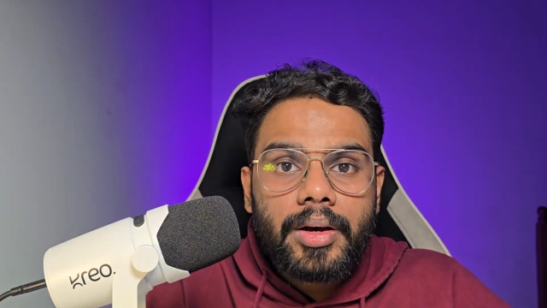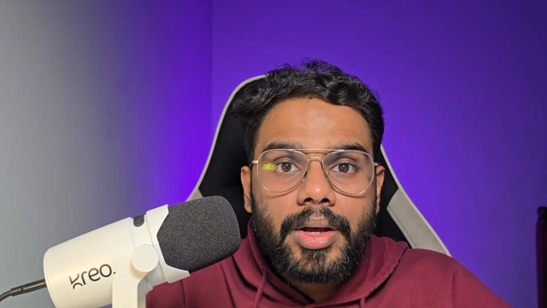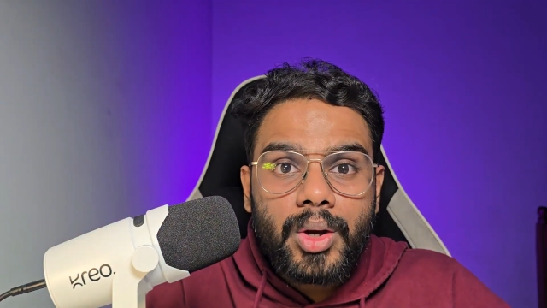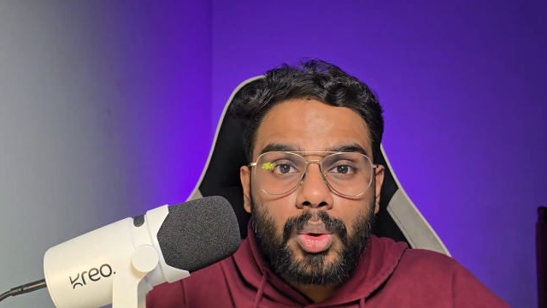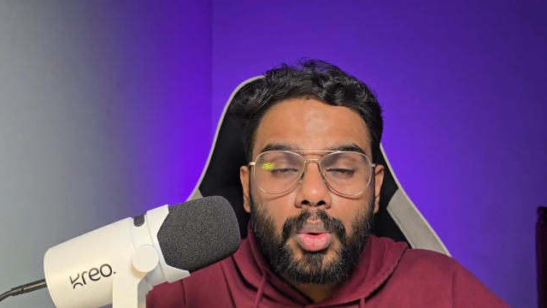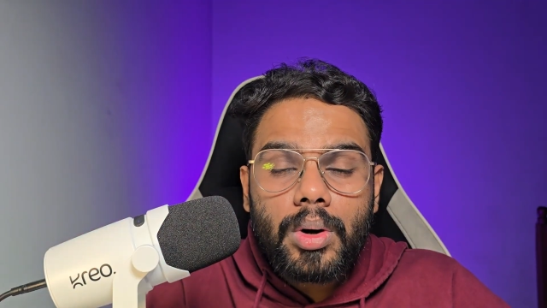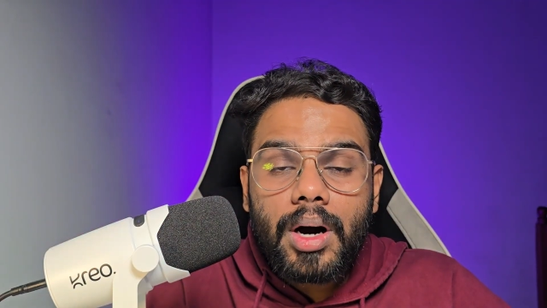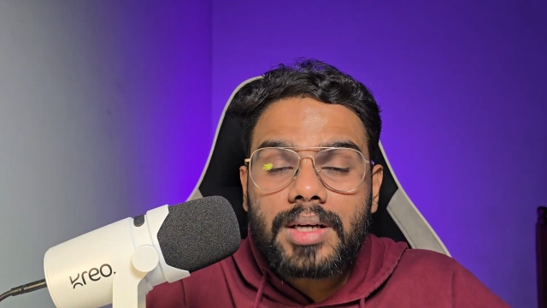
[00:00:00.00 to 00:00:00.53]

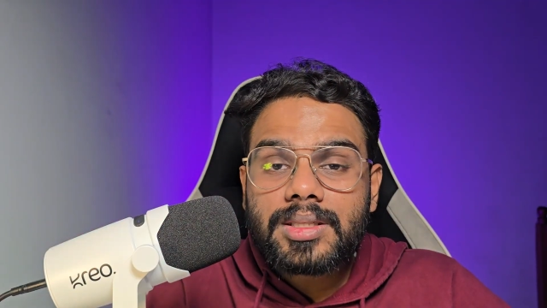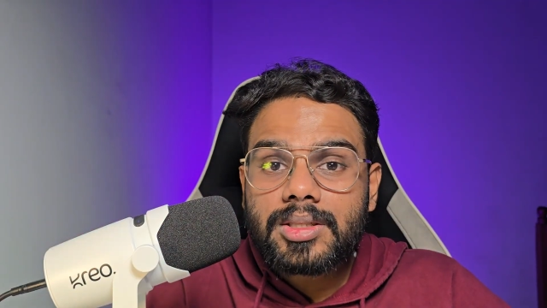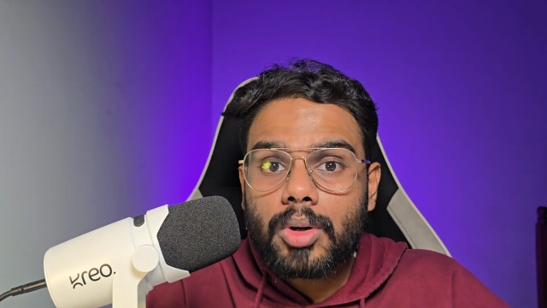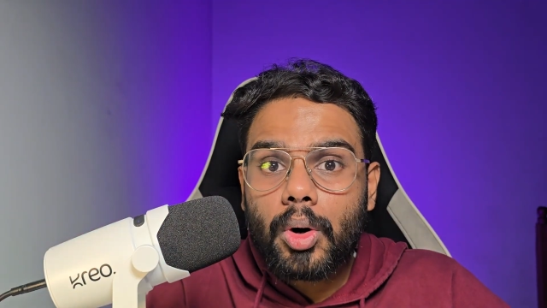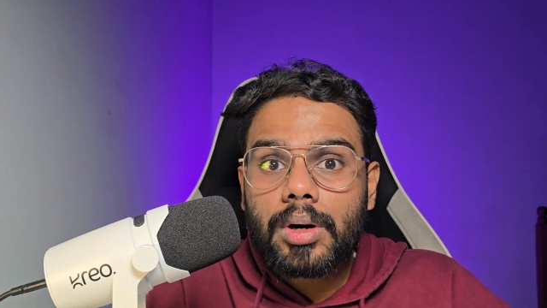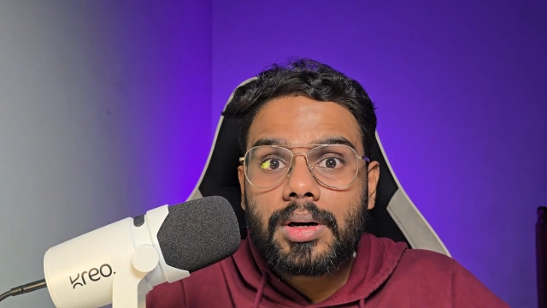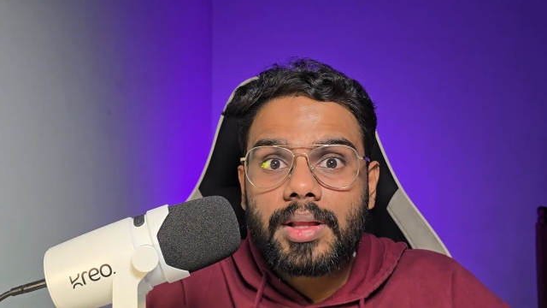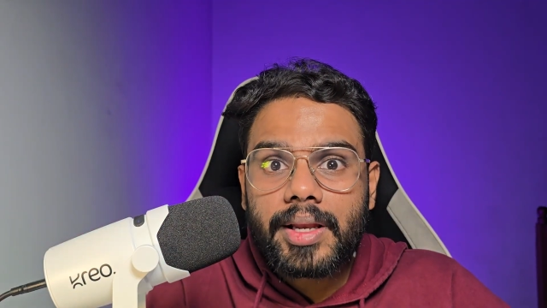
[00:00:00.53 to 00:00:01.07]
You are
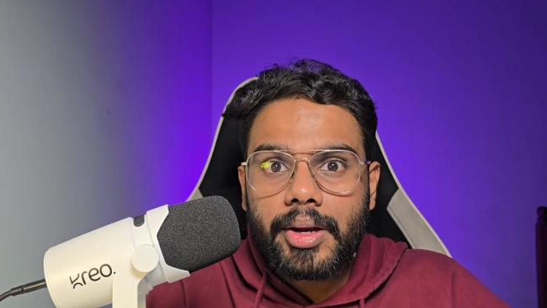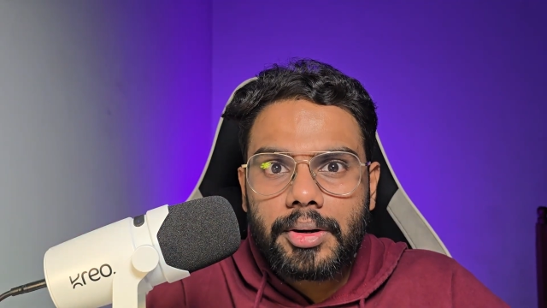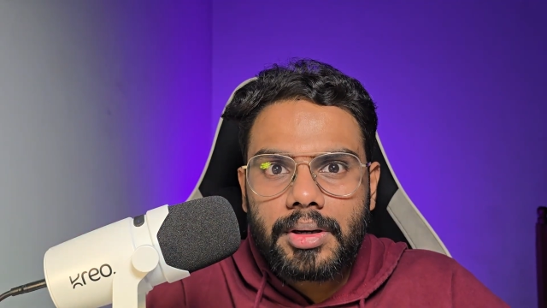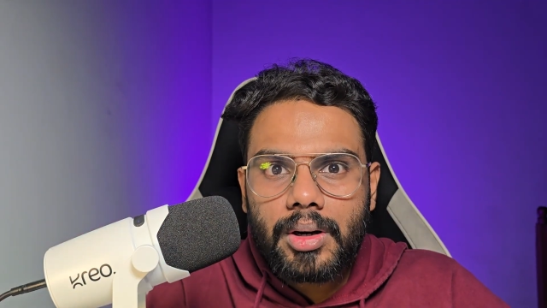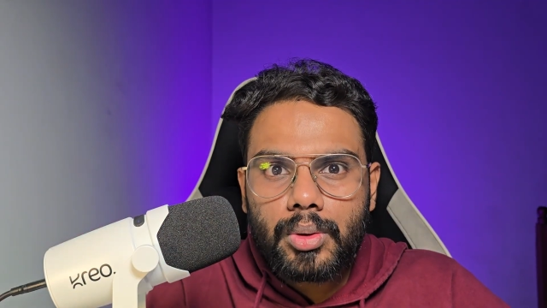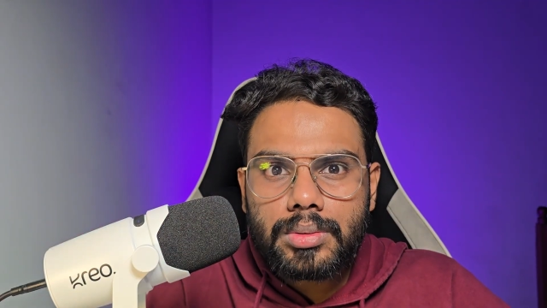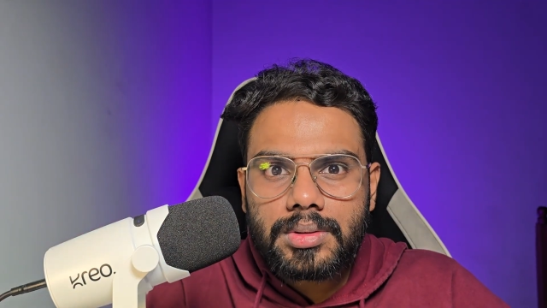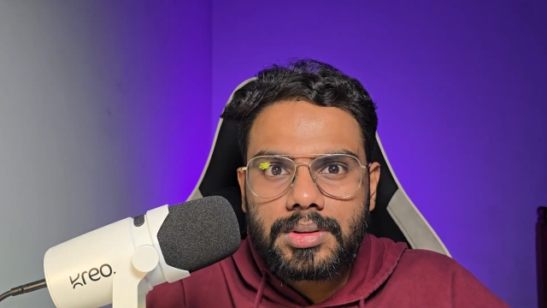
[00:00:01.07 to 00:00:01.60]
stronger than your
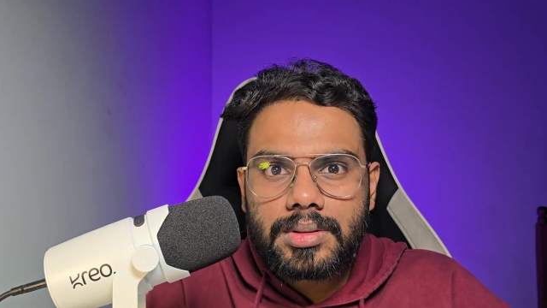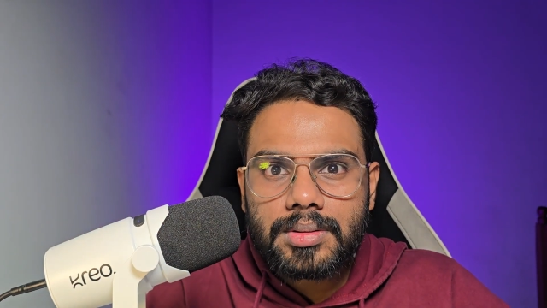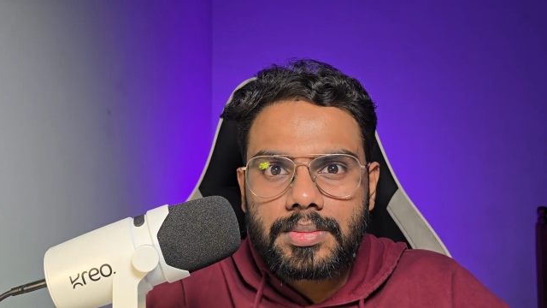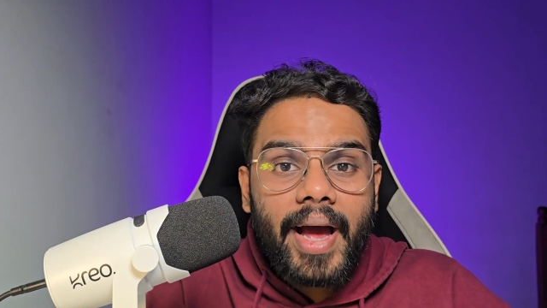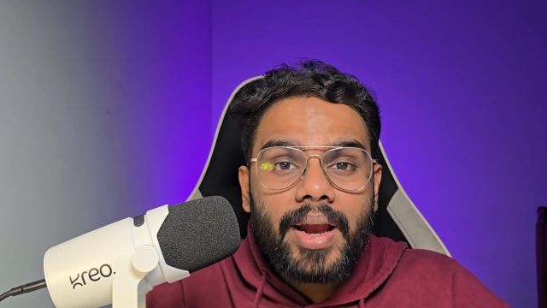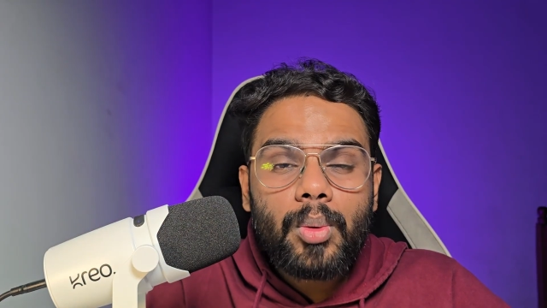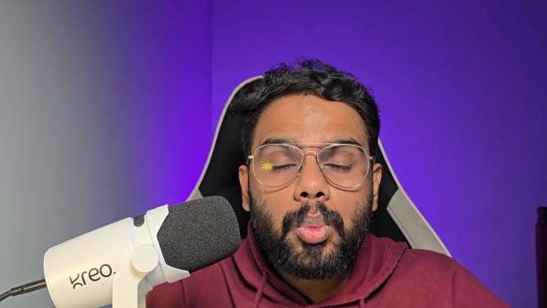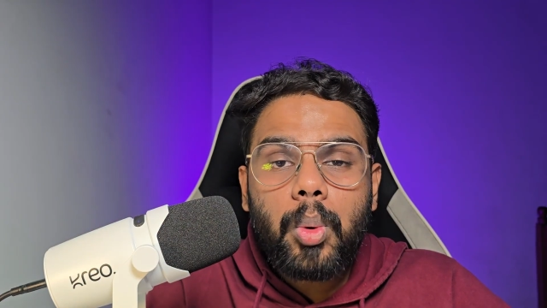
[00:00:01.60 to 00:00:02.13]
doubts,
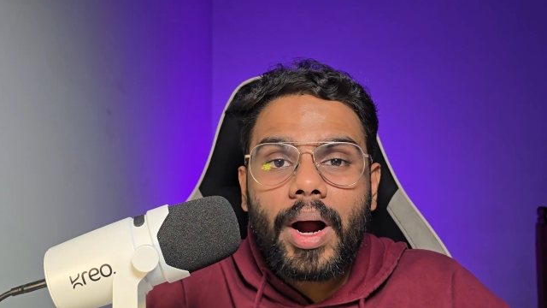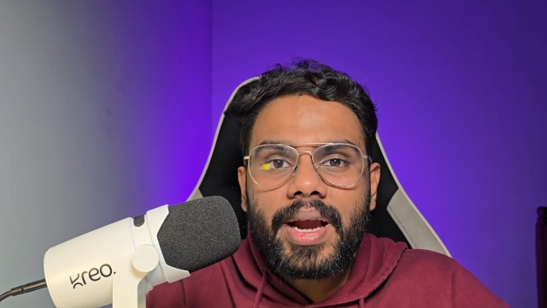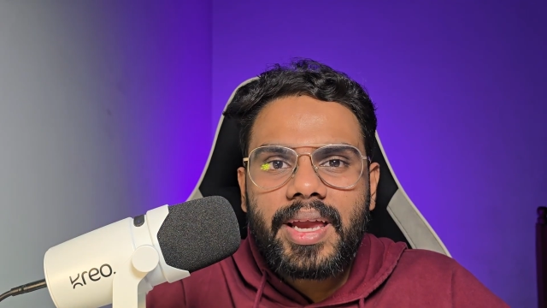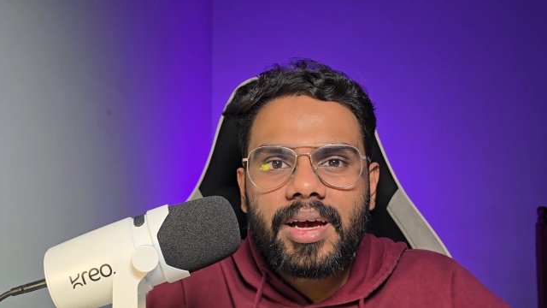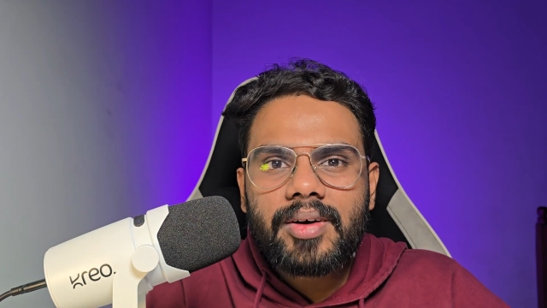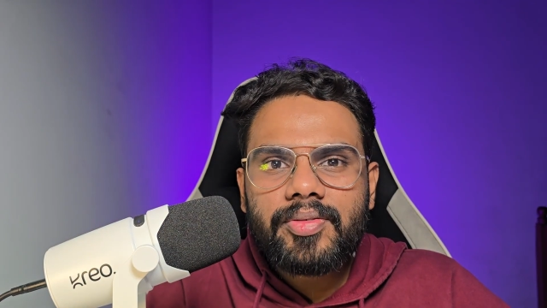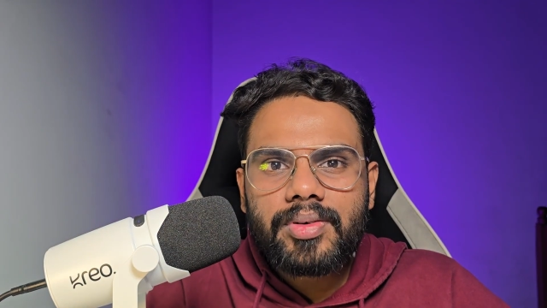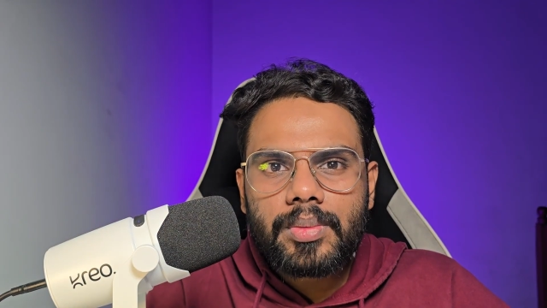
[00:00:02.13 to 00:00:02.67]
and 1
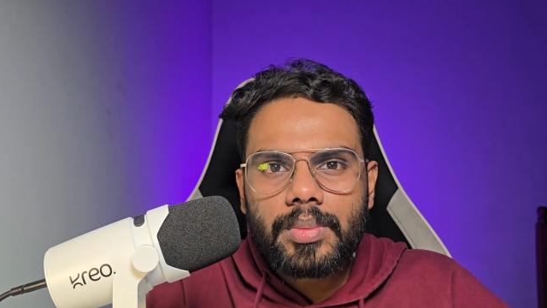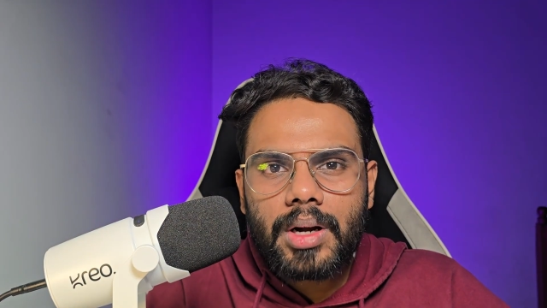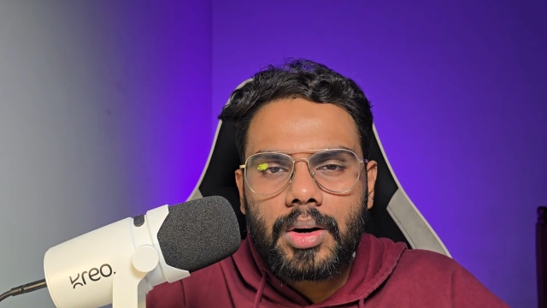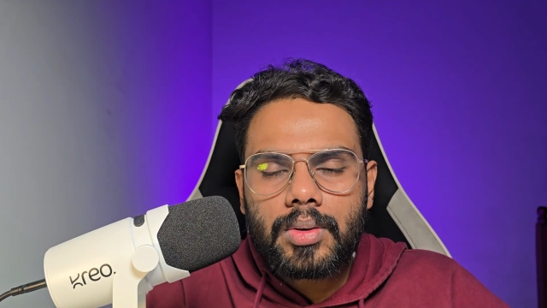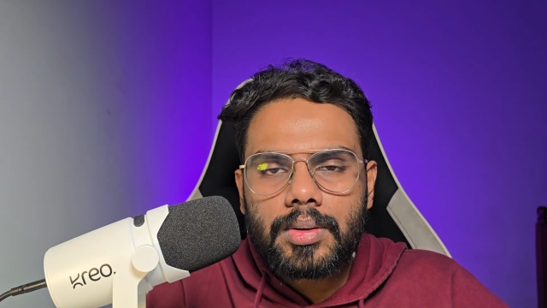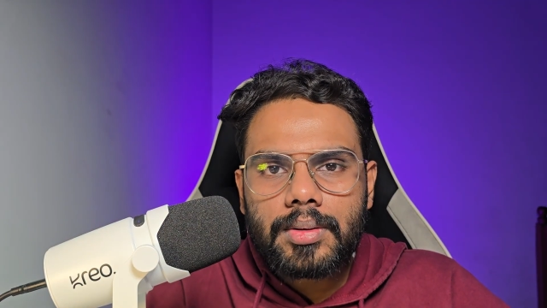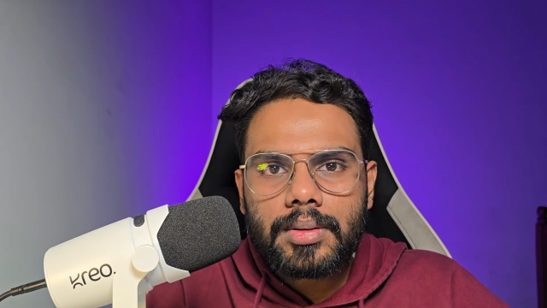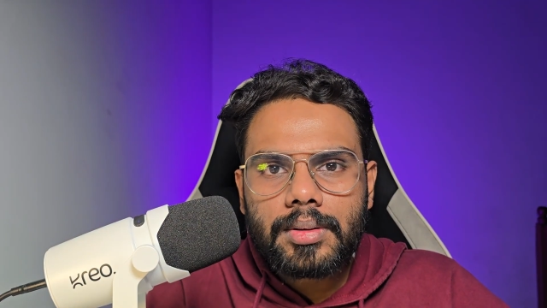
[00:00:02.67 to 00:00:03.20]
year from
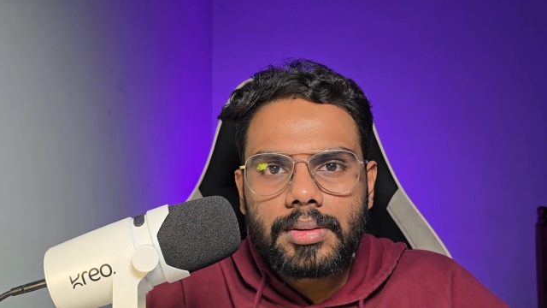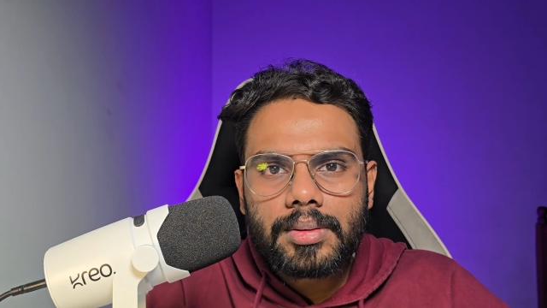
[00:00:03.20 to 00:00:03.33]
now,